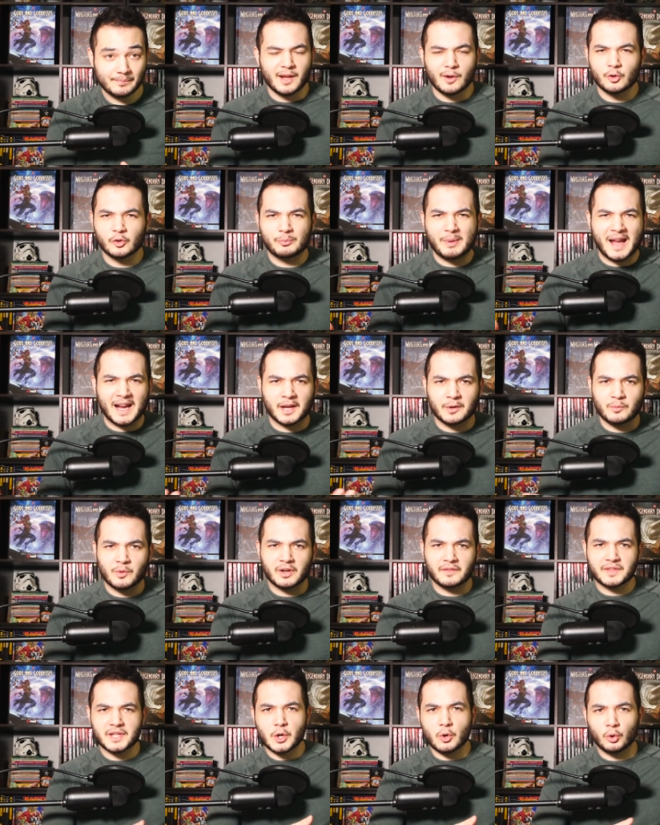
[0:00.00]
It was back in
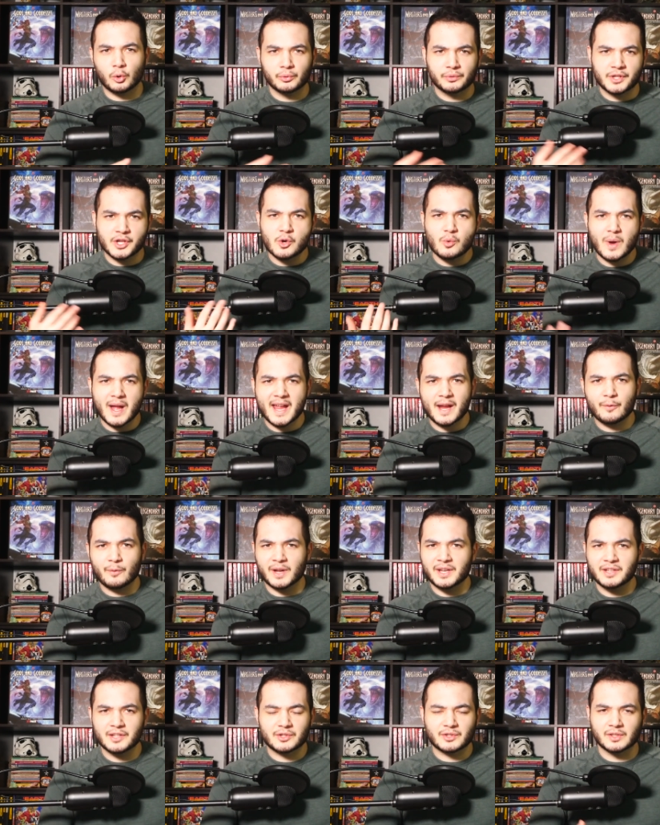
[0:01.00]
one of the old UA
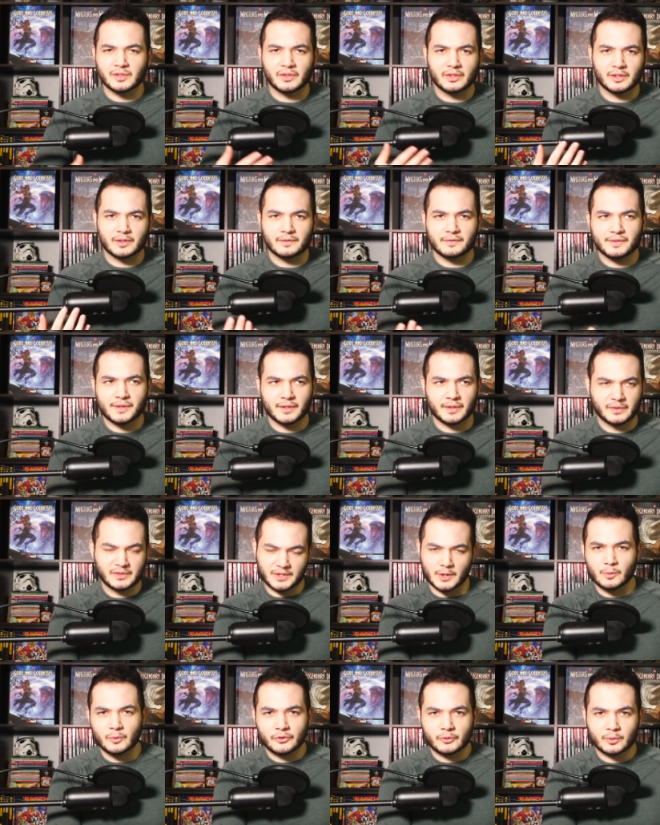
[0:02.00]
renditions of the
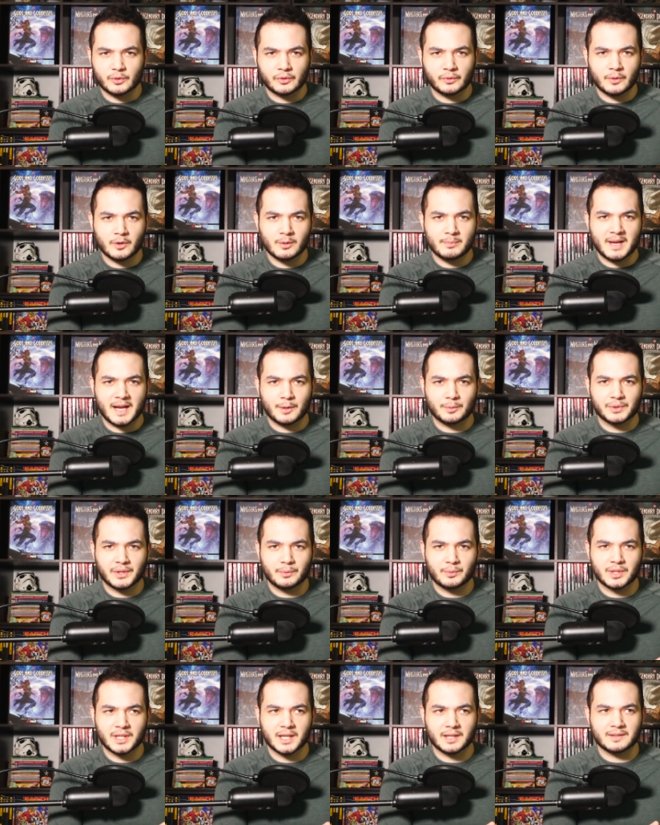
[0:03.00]
Stone Sorcerer, back when
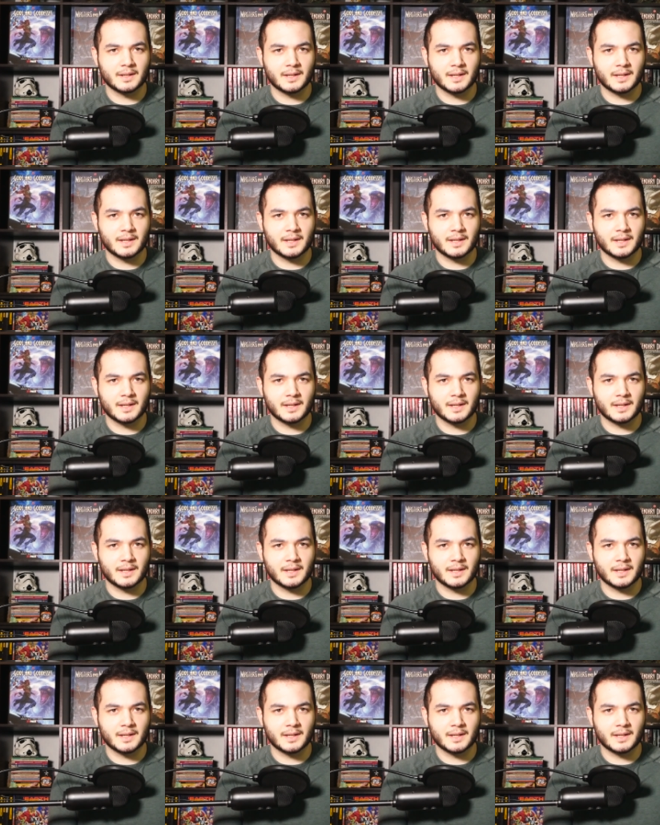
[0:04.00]
they would get,